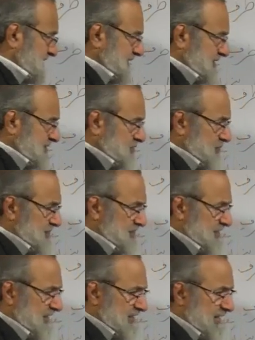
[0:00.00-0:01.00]
be a sentence
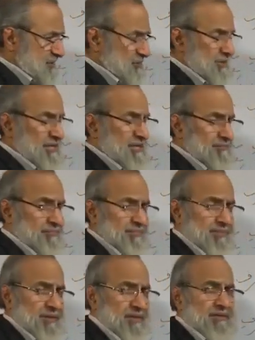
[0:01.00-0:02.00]
which can actually
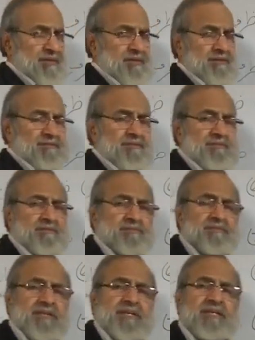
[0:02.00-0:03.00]

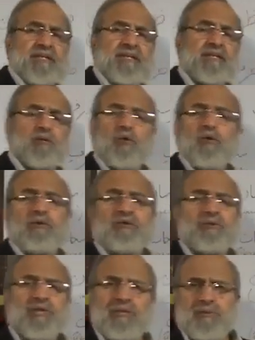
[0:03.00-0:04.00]
be in all
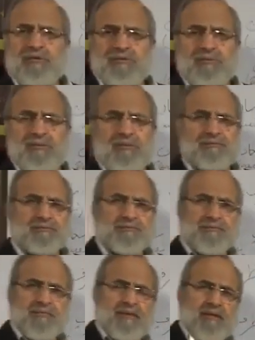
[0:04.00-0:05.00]
three possible
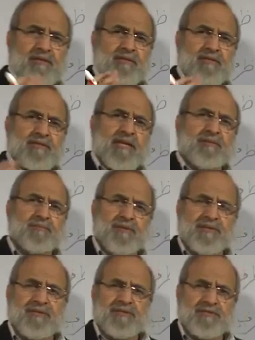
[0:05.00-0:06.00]
time
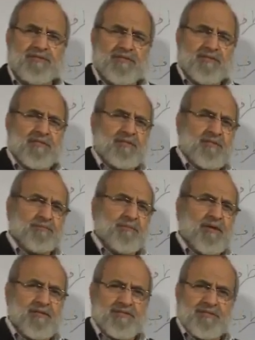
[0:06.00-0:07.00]
periods: the
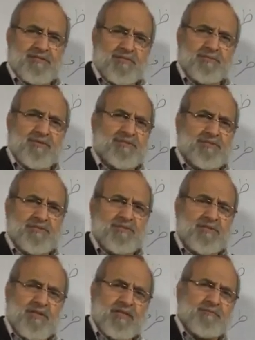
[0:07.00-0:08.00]
past, the present,
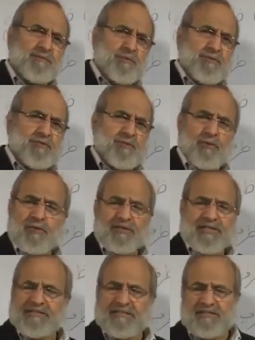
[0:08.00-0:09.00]
and the future.
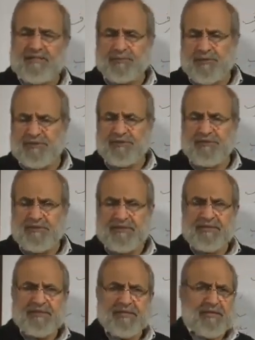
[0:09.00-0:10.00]
All tenses are possible.
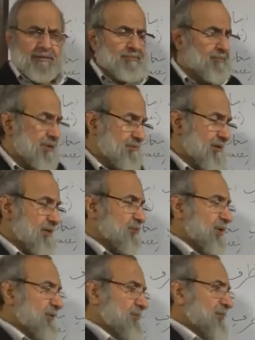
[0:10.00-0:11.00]
But when
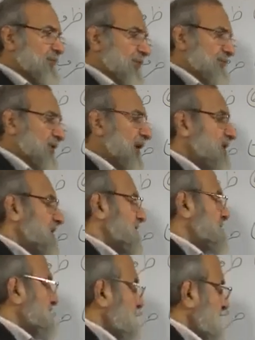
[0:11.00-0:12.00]
you have
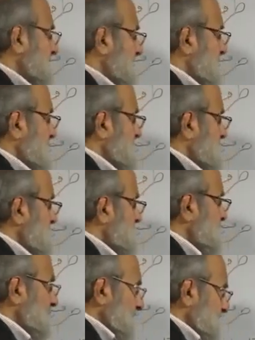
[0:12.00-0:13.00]
kana,
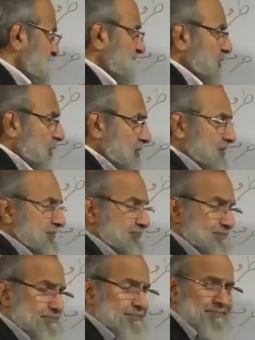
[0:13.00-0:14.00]
more often than not,
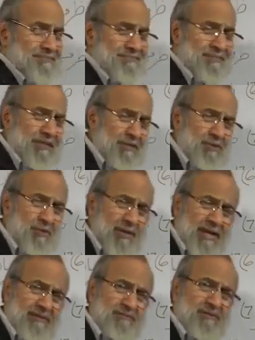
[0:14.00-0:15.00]

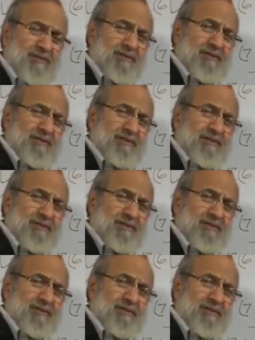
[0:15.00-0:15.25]
you have